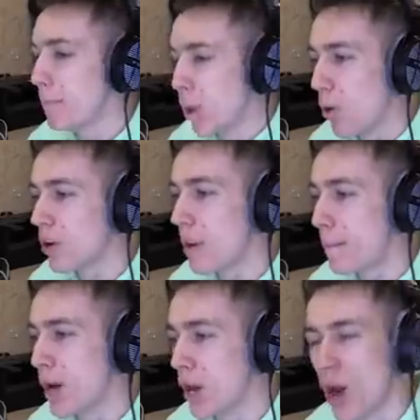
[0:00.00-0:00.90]
born
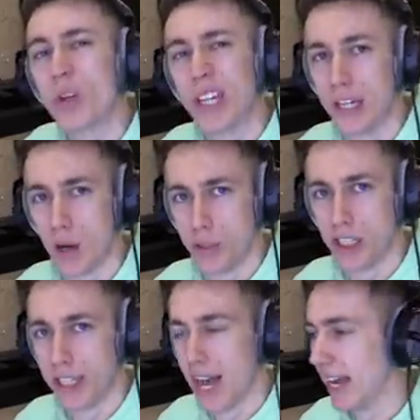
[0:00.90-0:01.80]
Pinocchio
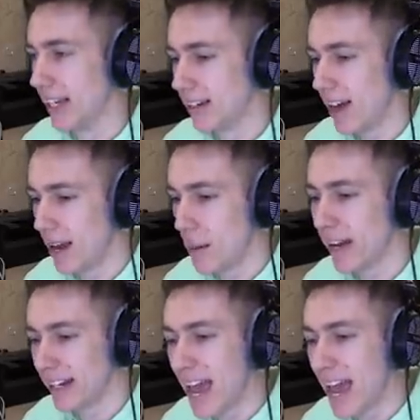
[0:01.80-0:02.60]
today. And my